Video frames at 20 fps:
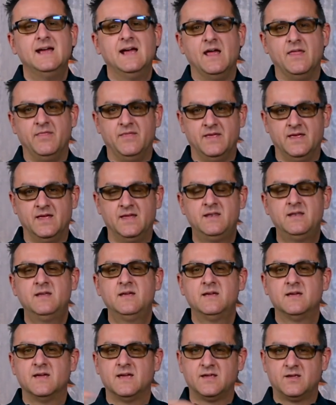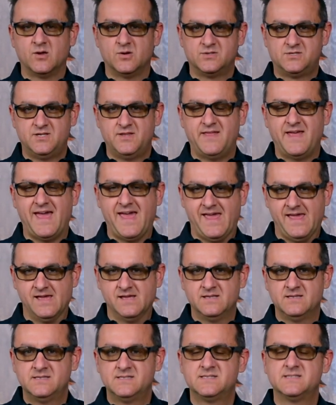And then it goes to the
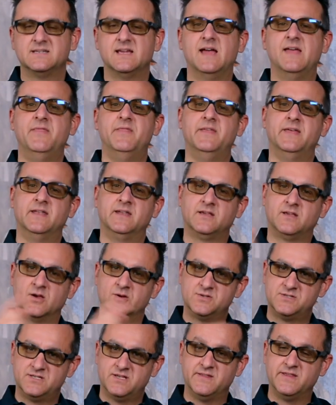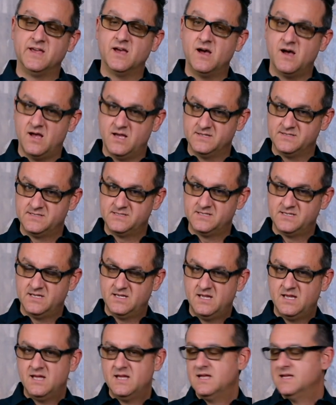ands, and then it goes to the us.
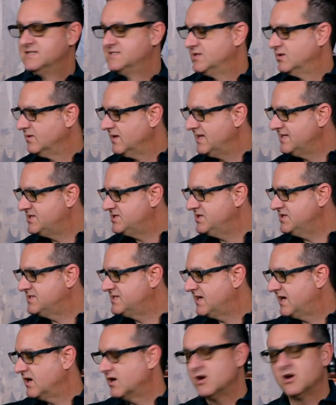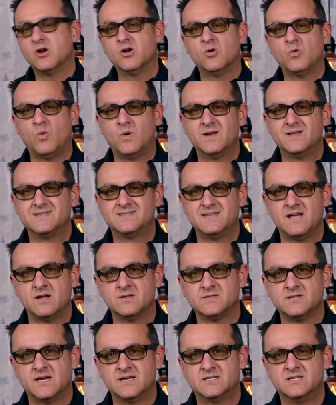So let's just hear what it
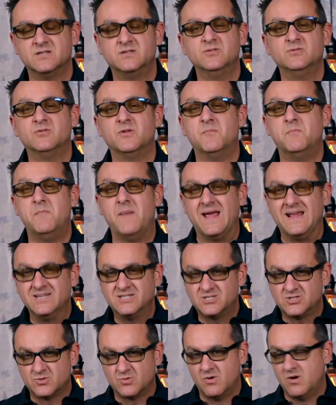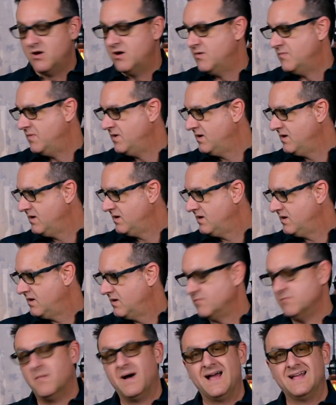sounds like to do the bass drum
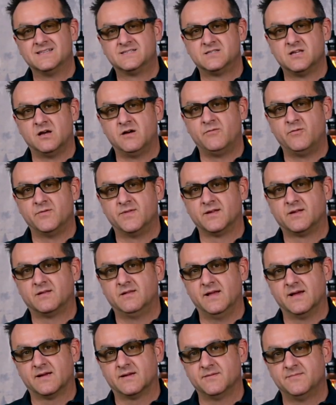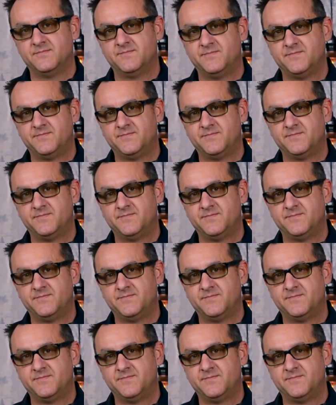by itself with a click.